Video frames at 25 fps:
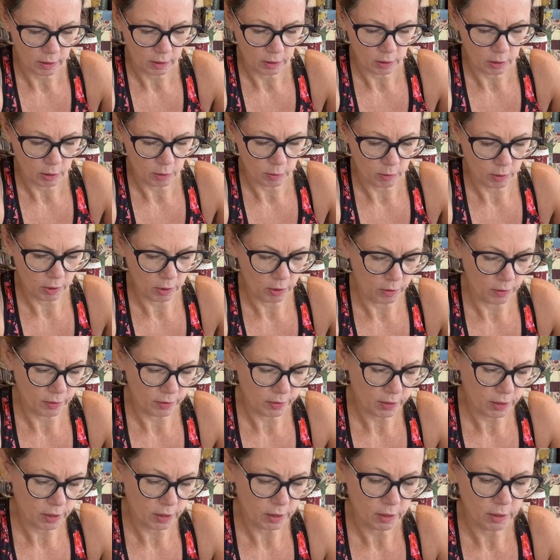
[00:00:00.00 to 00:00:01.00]
you
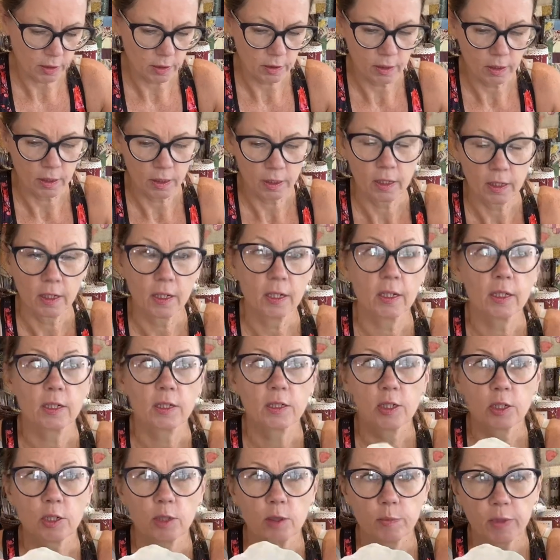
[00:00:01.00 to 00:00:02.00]
got
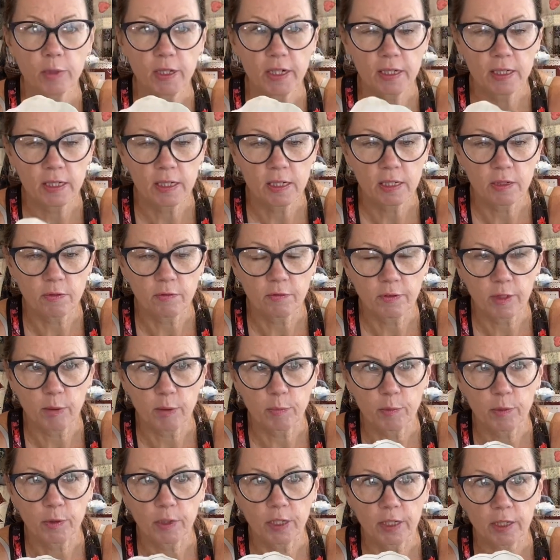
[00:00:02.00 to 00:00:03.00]
2 pieces of
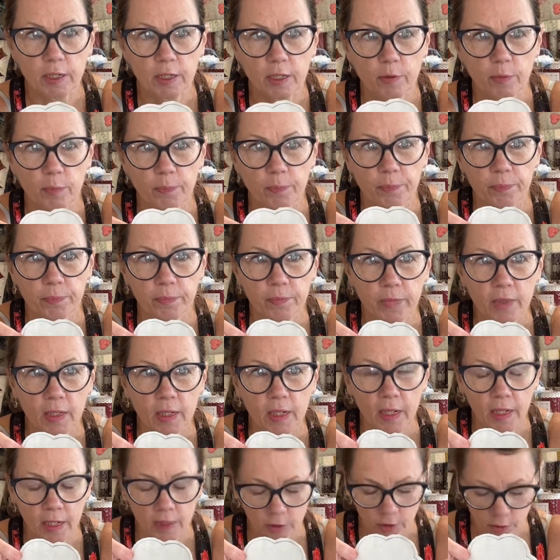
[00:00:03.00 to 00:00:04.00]
fabric
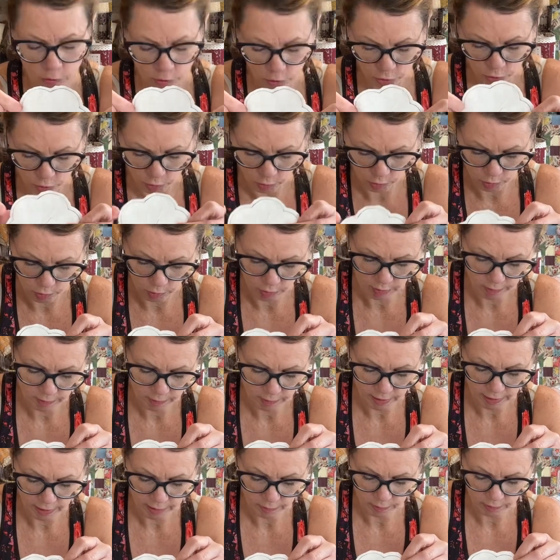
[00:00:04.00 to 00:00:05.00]
and you draw
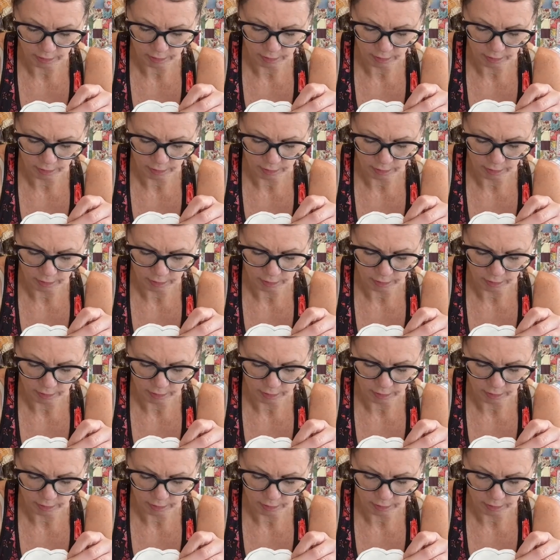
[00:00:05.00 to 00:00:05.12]
around the